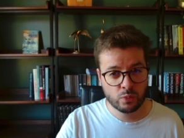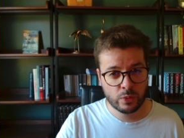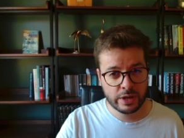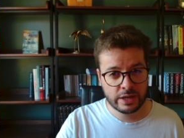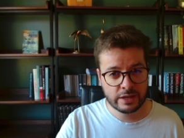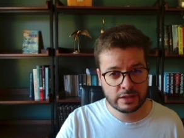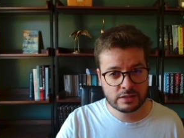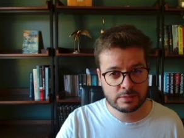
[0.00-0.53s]

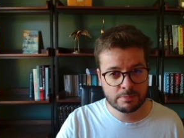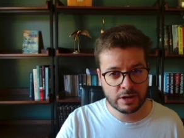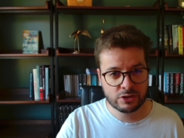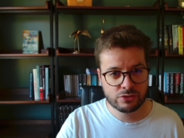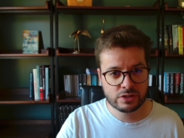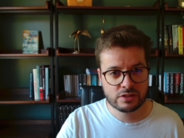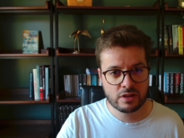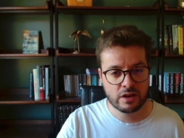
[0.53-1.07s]
week's
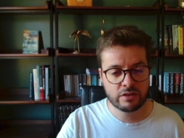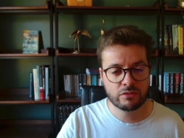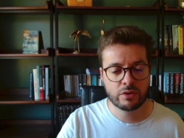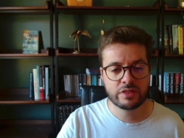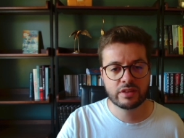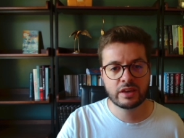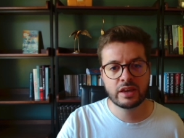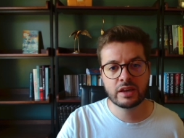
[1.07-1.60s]
Matrix Live
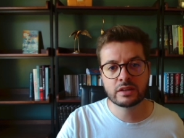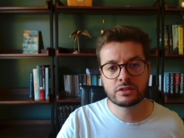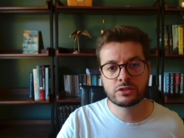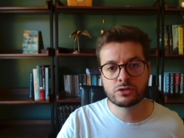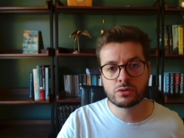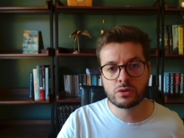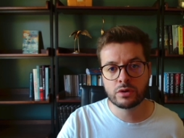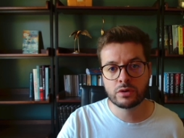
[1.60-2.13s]
with Kegan
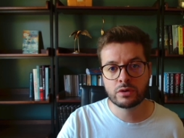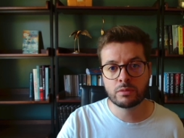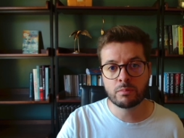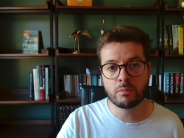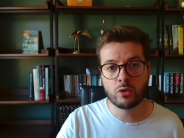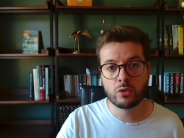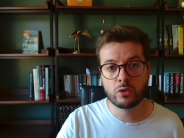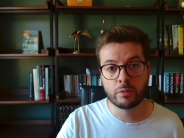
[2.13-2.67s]
to learn
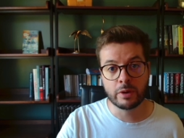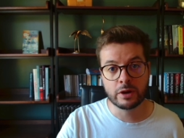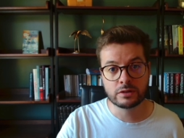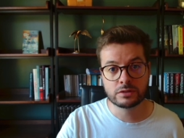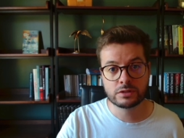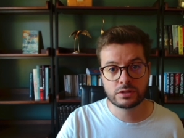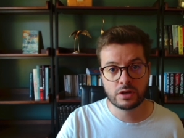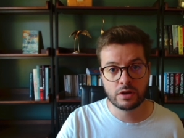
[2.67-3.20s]
more
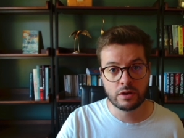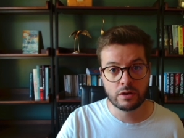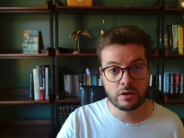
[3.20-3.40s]
about uh,